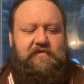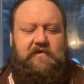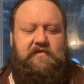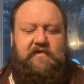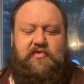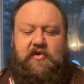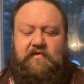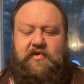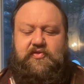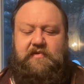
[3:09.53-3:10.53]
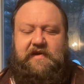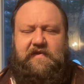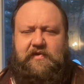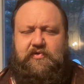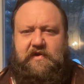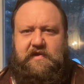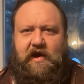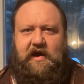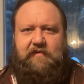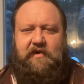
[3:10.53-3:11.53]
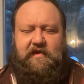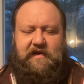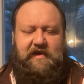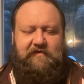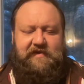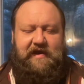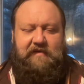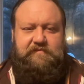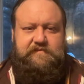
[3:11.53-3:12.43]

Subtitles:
There's only so many things you can talk about at any given time.